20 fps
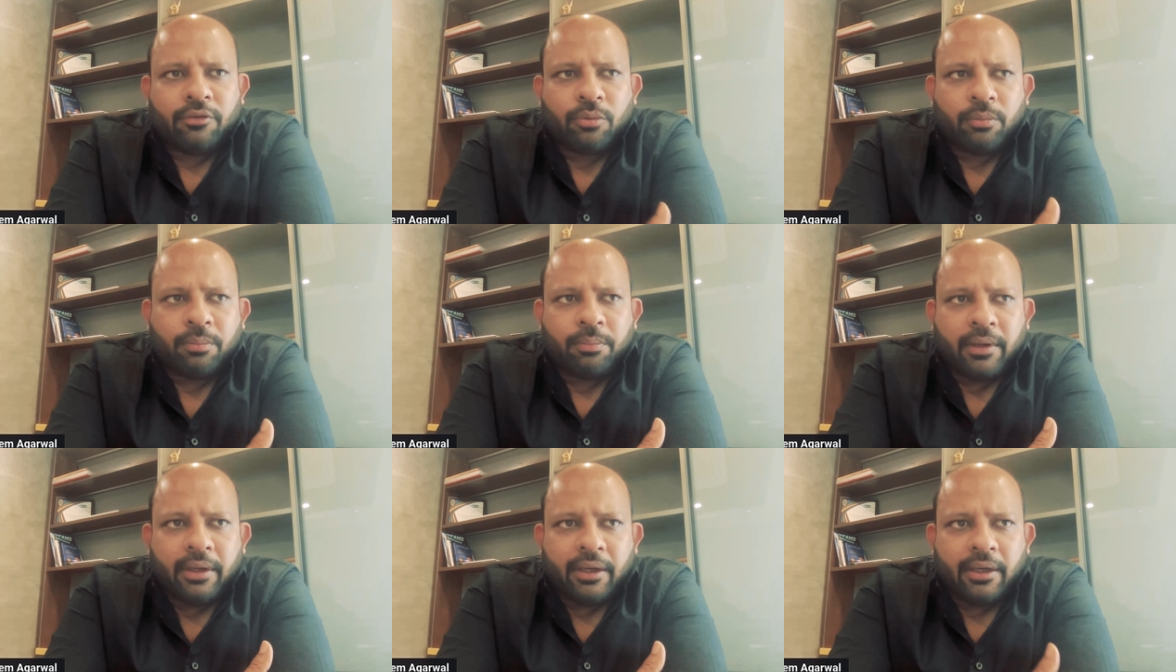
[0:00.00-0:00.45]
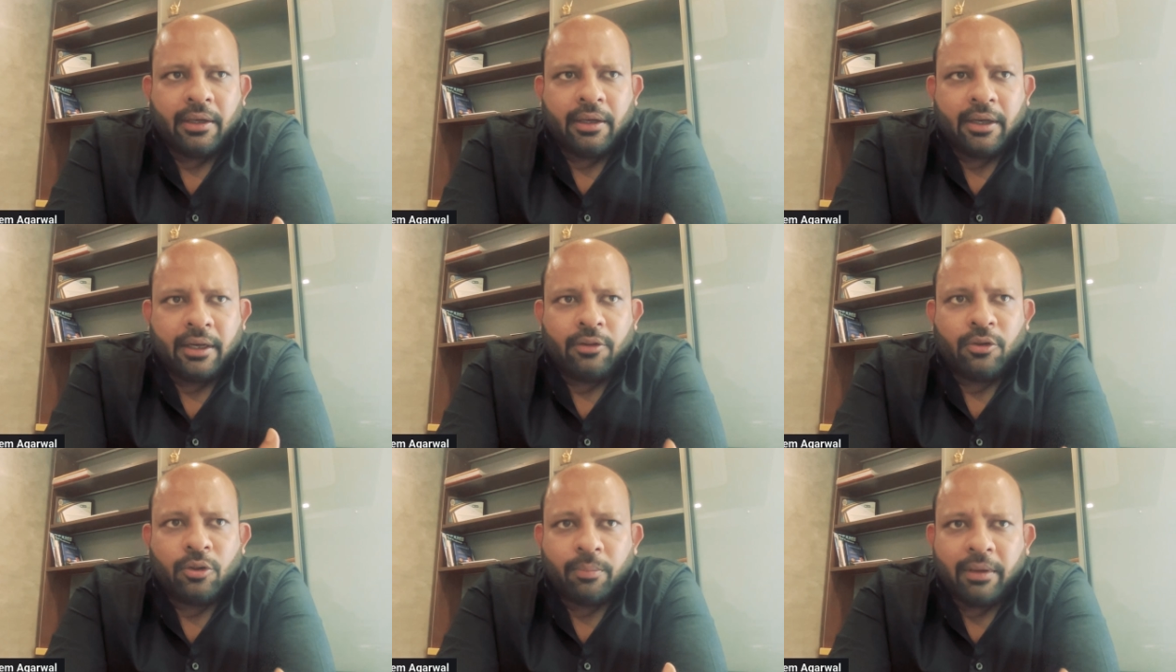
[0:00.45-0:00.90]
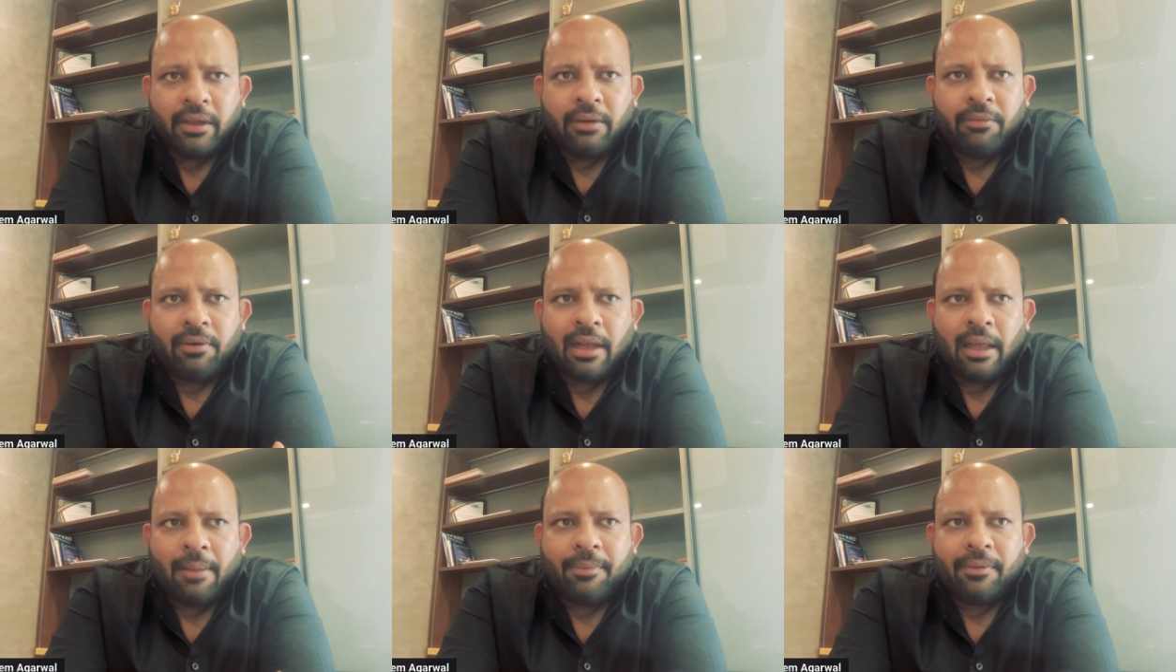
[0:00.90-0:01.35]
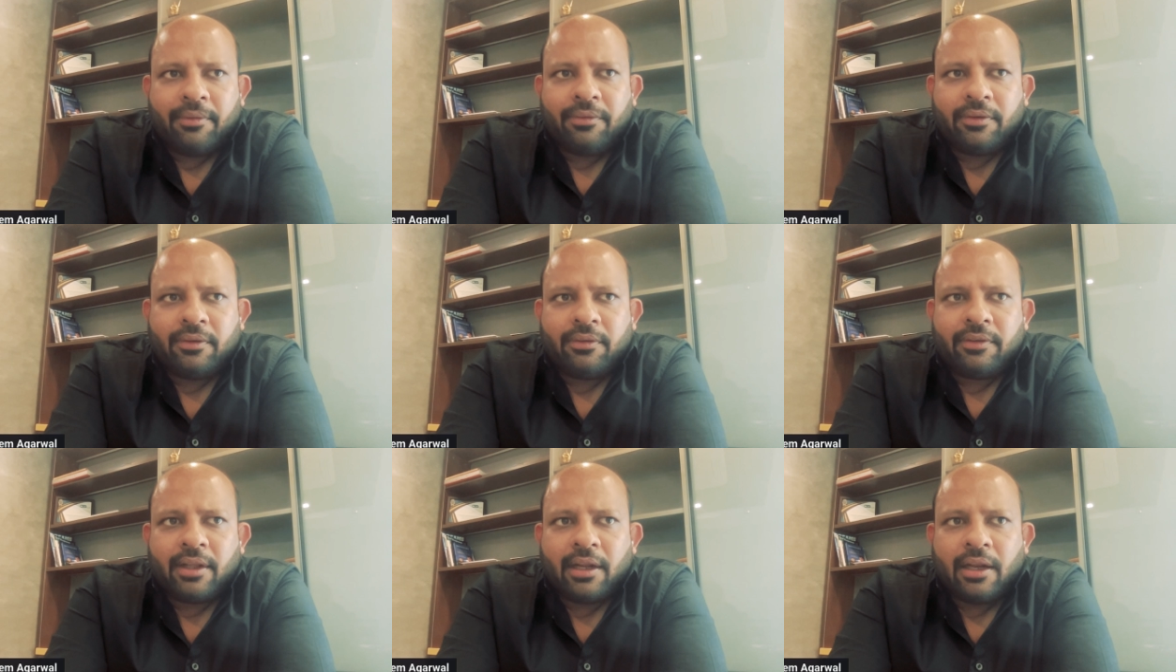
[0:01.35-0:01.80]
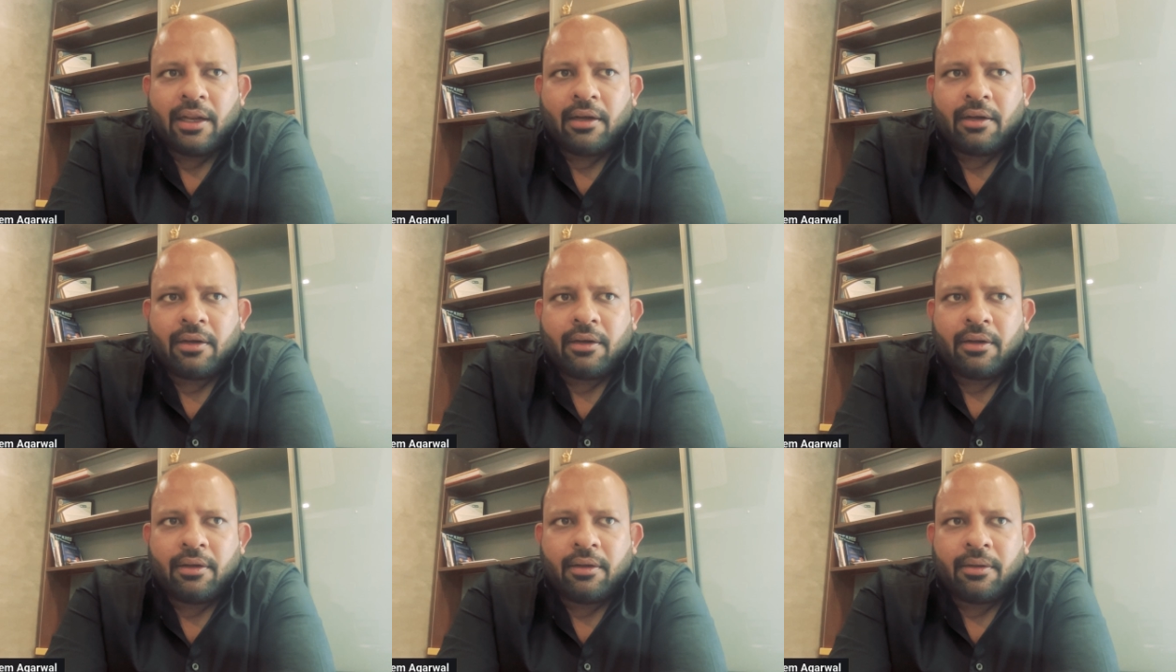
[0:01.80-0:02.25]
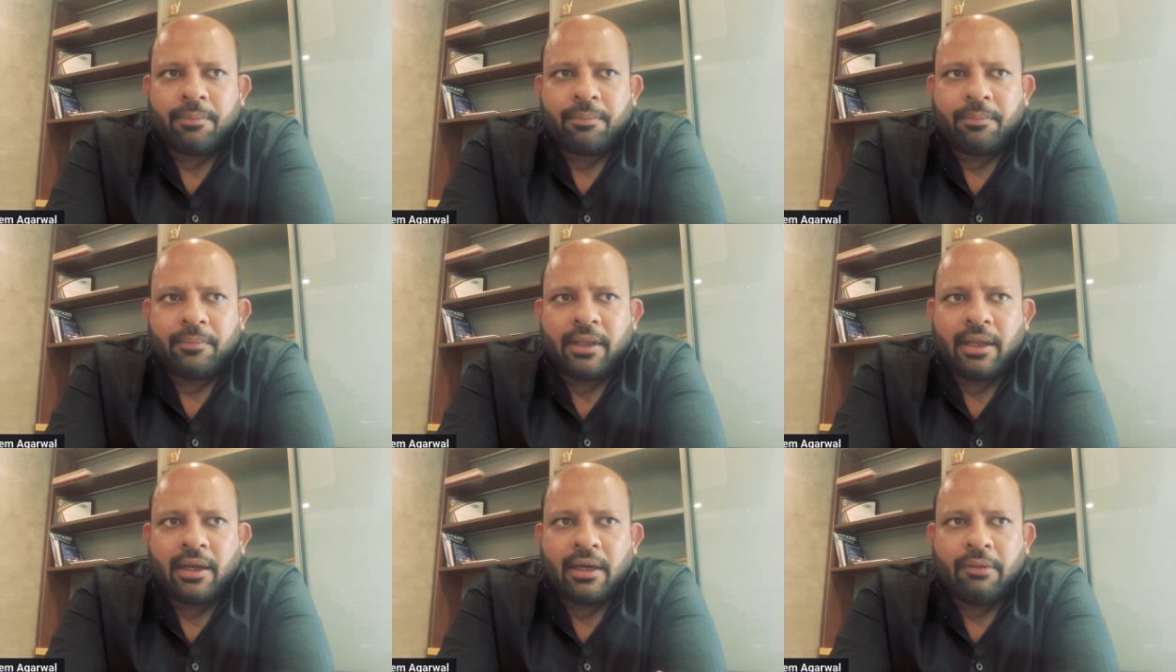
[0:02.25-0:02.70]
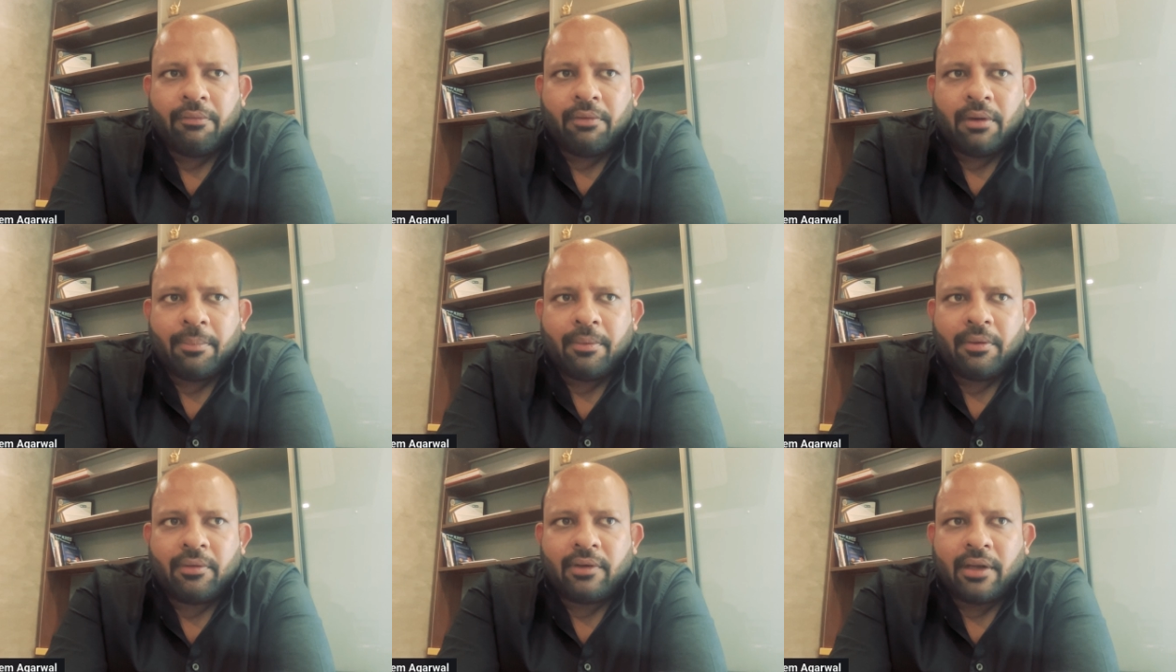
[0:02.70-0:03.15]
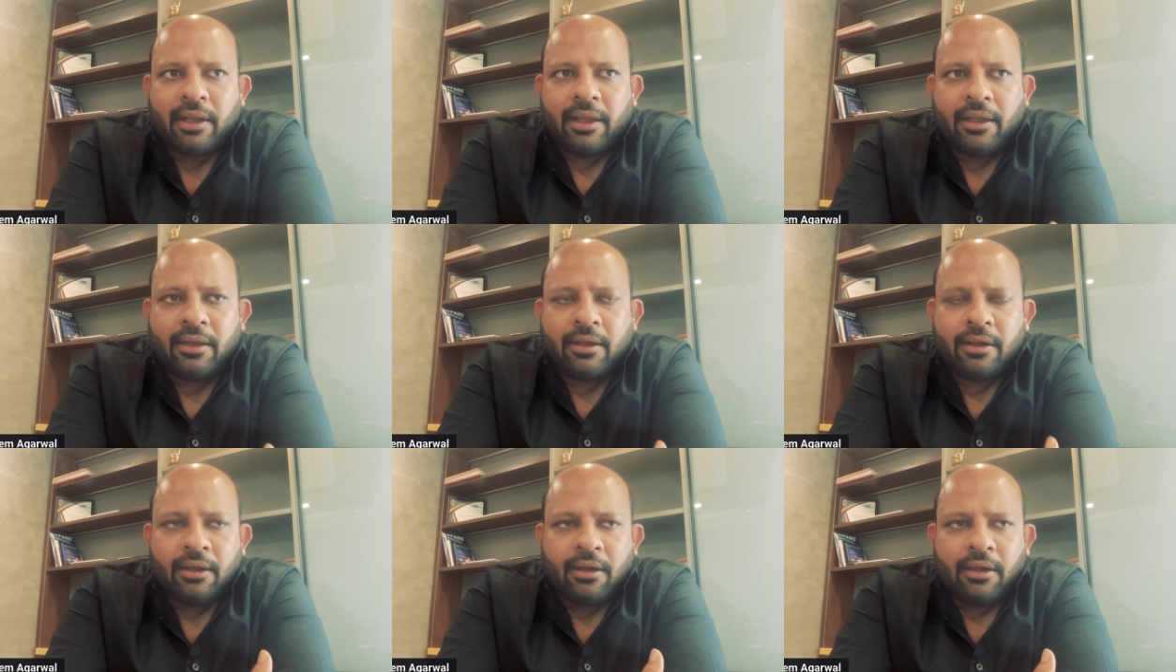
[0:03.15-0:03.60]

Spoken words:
So in Dubai, what happens is there are developers like